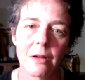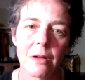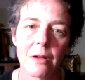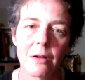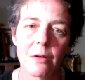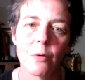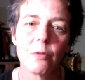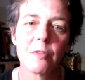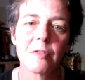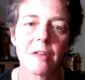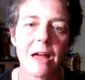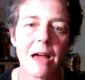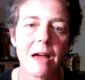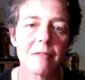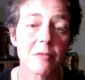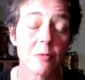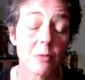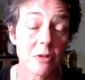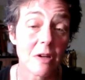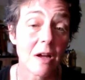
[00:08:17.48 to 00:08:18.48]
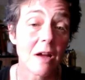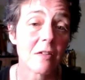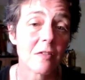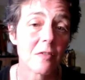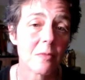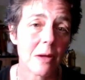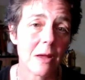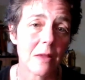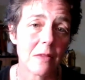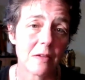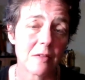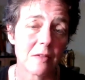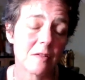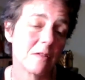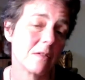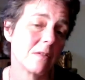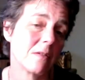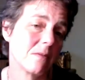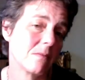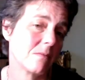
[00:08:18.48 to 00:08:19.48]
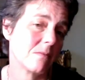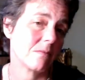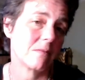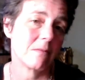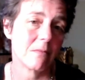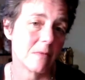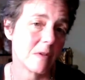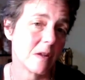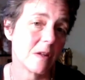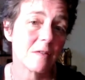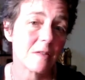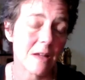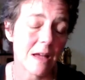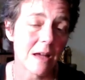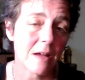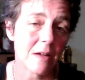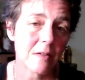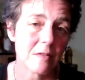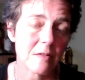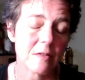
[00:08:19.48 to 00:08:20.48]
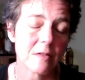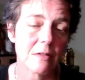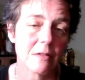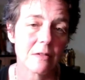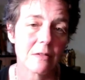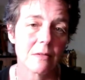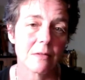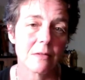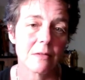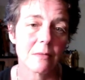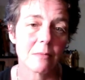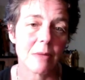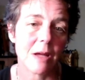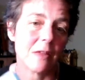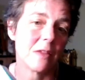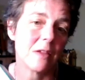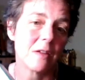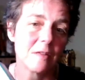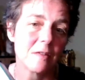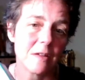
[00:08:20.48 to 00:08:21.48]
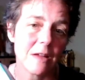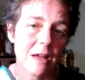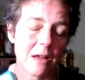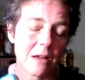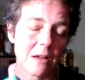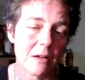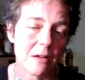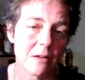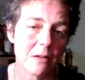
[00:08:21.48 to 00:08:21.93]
whose lives were touched by these decks, by this deck.